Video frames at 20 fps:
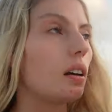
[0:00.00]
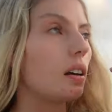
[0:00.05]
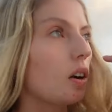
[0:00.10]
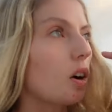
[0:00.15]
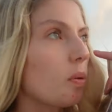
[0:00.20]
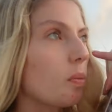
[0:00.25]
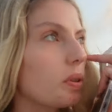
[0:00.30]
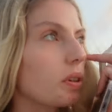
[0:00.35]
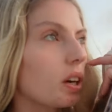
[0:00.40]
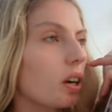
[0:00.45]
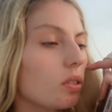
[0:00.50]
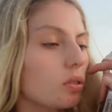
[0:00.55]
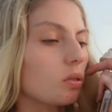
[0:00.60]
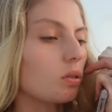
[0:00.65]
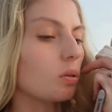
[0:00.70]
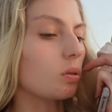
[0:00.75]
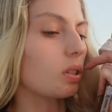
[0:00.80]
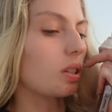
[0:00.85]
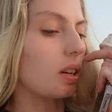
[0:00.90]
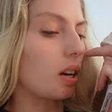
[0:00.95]
Hope the girls
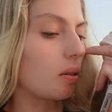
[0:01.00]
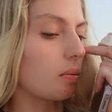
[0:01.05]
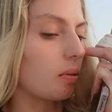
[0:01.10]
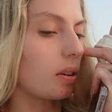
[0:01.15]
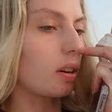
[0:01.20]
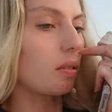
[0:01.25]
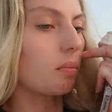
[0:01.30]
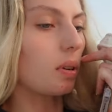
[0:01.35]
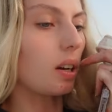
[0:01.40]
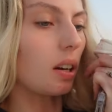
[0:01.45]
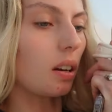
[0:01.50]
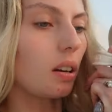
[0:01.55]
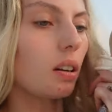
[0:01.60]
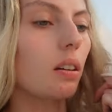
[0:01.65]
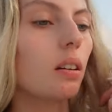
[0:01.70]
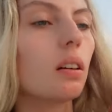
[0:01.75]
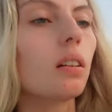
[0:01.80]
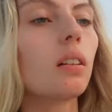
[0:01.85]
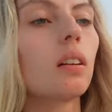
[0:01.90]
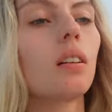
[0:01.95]
don't go to dinner without me.
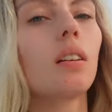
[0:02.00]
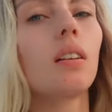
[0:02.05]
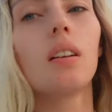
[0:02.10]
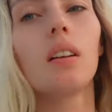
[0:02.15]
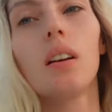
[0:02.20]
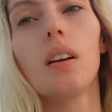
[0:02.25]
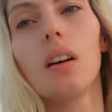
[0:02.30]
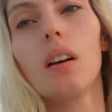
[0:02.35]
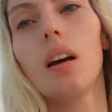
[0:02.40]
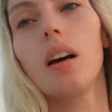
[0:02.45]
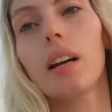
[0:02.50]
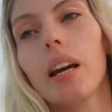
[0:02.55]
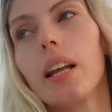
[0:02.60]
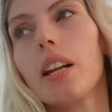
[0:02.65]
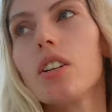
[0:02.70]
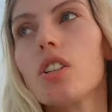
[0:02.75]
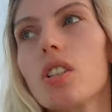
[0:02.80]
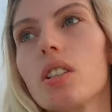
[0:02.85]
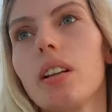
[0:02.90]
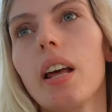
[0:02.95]
Kind
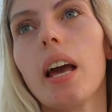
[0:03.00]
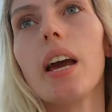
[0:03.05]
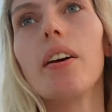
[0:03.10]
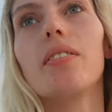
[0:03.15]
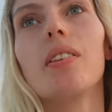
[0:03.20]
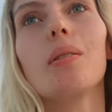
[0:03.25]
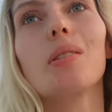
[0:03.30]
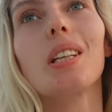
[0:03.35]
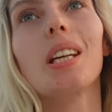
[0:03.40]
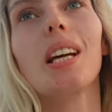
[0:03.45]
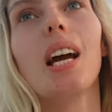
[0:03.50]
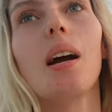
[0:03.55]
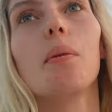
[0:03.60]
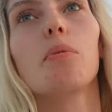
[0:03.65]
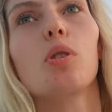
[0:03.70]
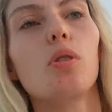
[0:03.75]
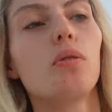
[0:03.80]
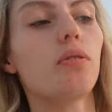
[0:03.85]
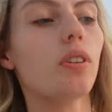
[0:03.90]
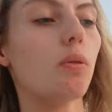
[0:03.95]
of just left. I was like, I'm
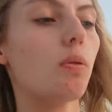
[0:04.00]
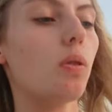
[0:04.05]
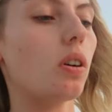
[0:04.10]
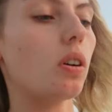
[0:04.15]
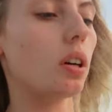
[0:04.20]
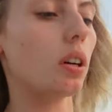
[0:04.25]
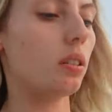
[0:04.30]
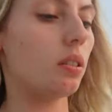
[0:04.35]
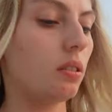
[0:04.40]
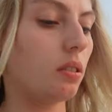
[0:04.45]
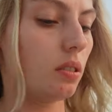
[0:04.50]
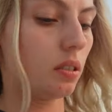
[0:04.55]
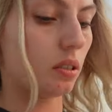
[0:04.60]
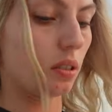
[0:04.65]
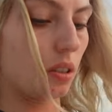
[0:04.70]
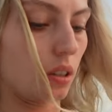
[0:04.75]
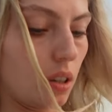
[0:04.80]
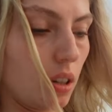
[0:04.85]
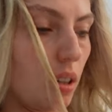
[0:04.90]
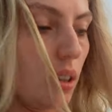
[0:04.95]
going for a walk.
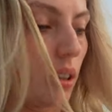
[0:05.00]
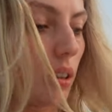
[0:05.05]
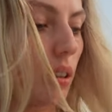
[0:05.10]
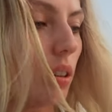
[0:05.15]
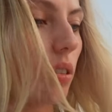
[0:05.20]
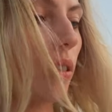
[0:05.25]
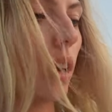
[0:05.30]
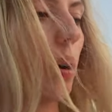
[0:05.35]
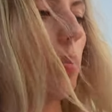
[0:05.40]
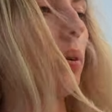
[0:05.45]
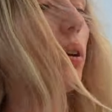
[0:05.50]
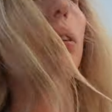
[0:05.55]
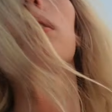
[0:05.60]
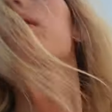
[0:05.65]
Crab.